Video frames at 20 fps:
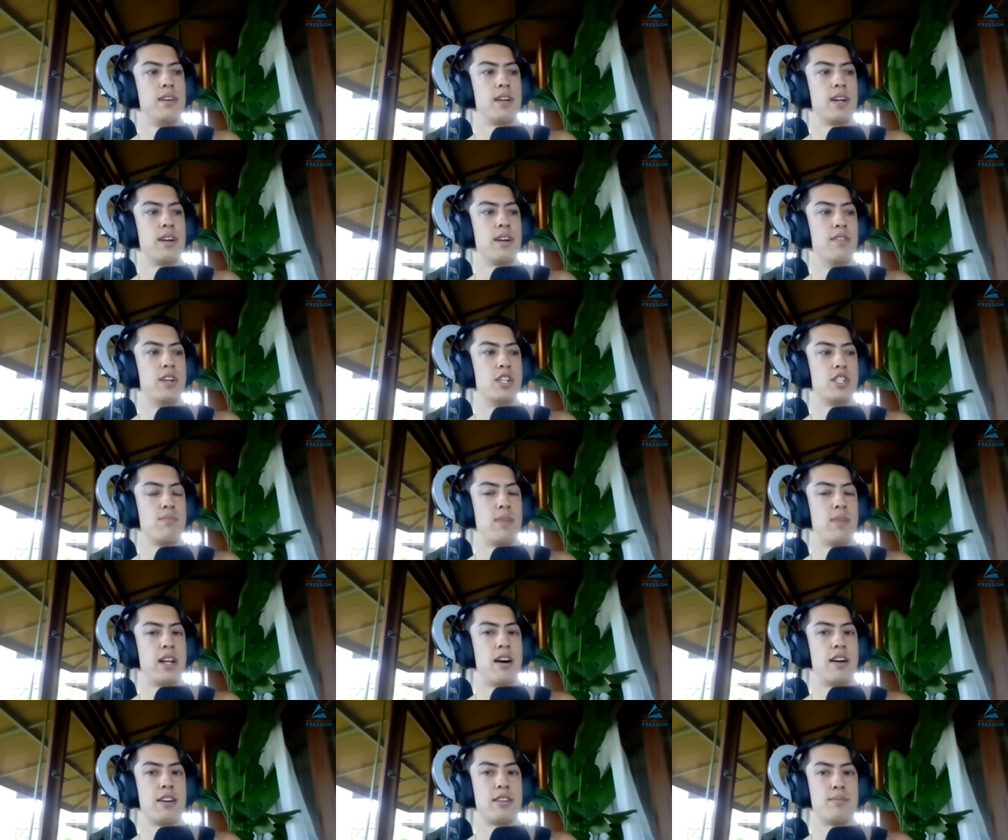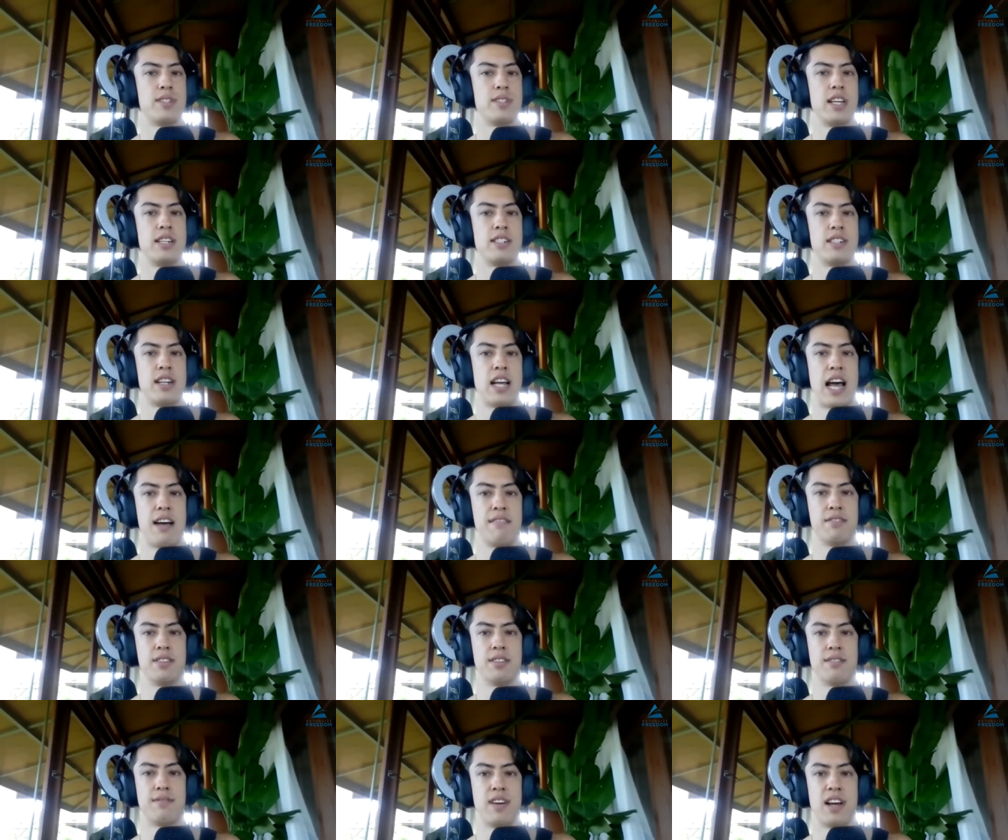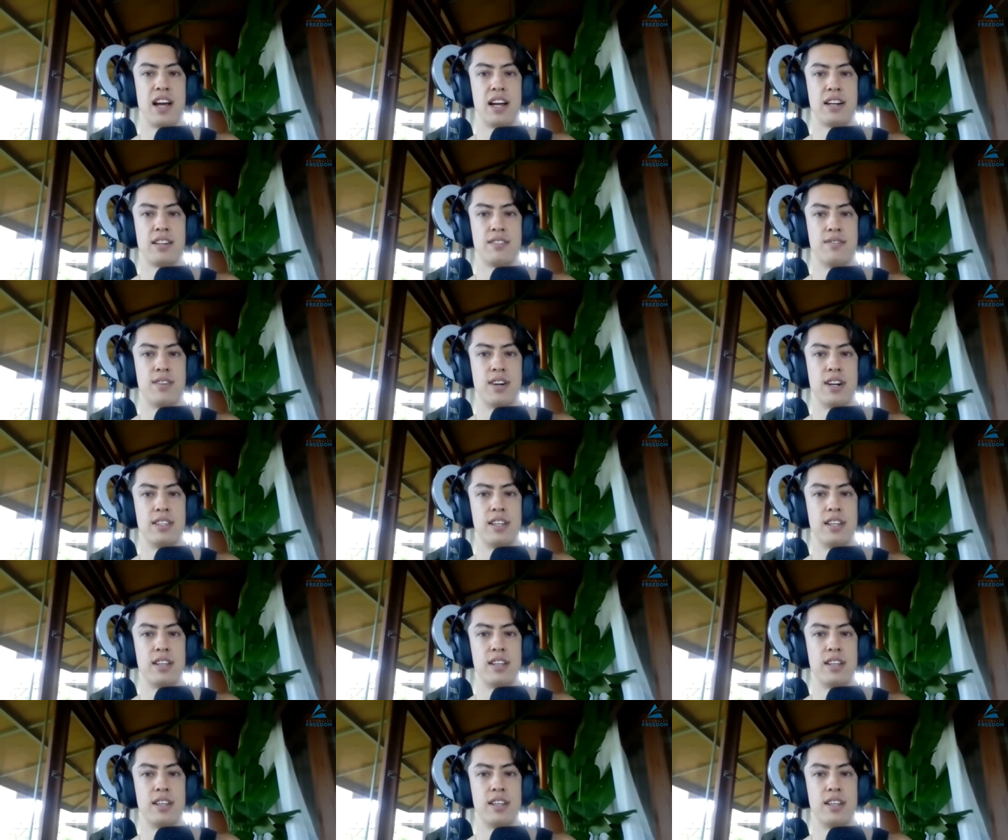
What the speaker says: conversion rate optimization after the fact, right?